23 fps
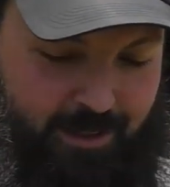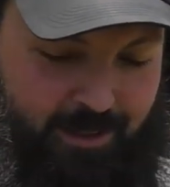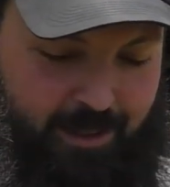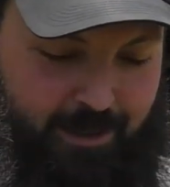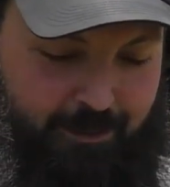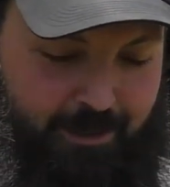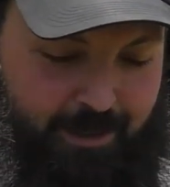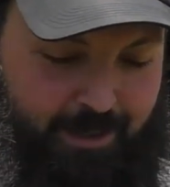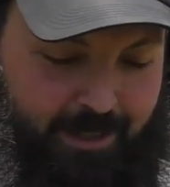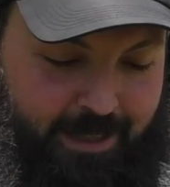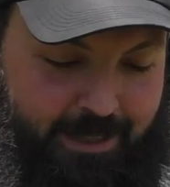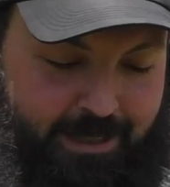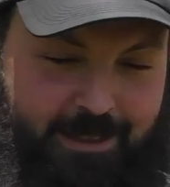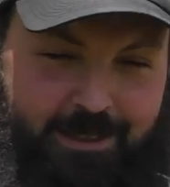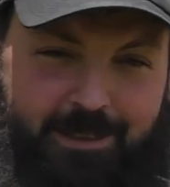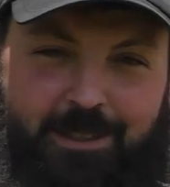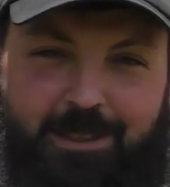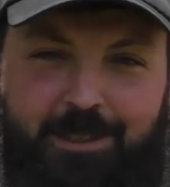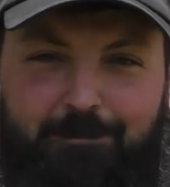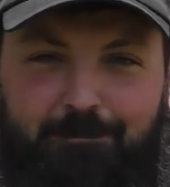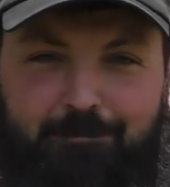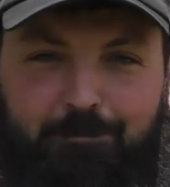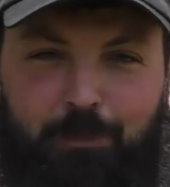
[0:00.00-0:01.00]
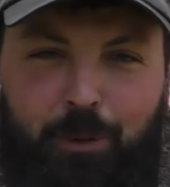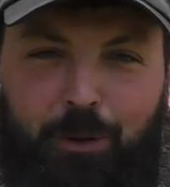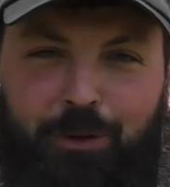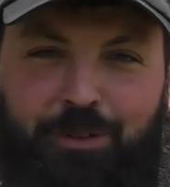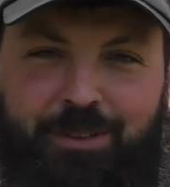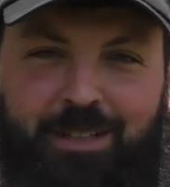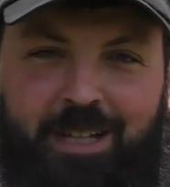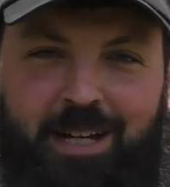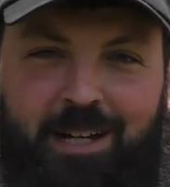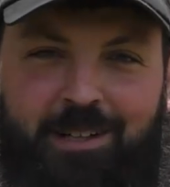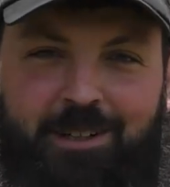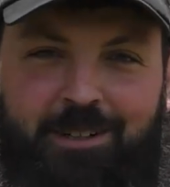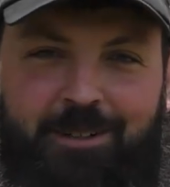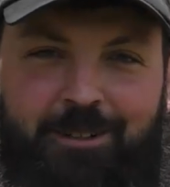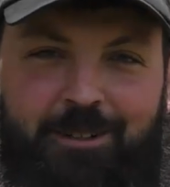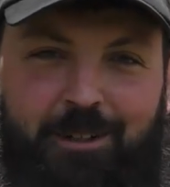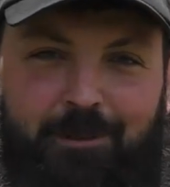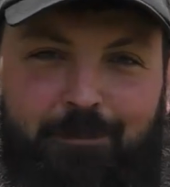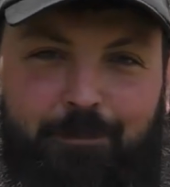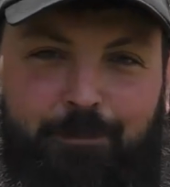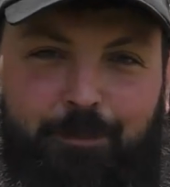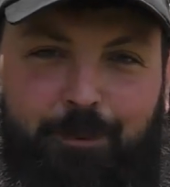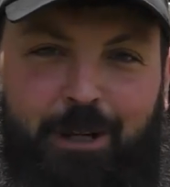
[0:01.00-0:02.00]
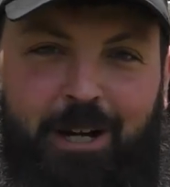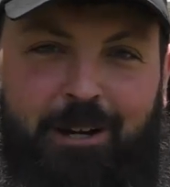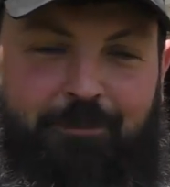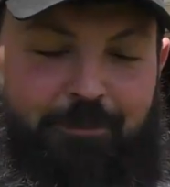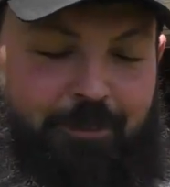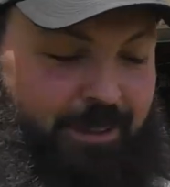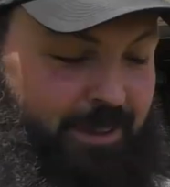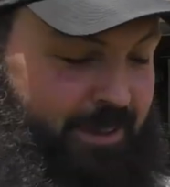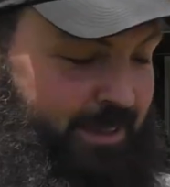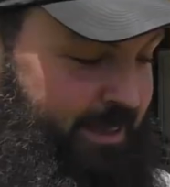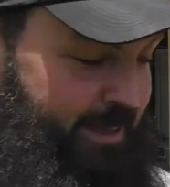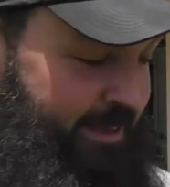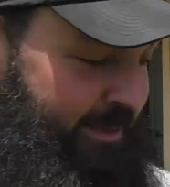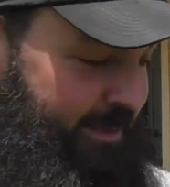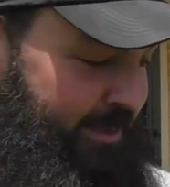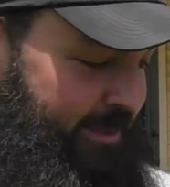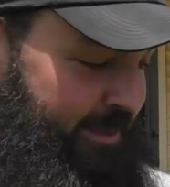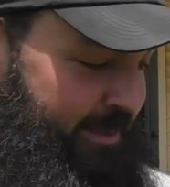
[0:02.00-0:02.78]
I mean, I guess it just boils down to your own preference.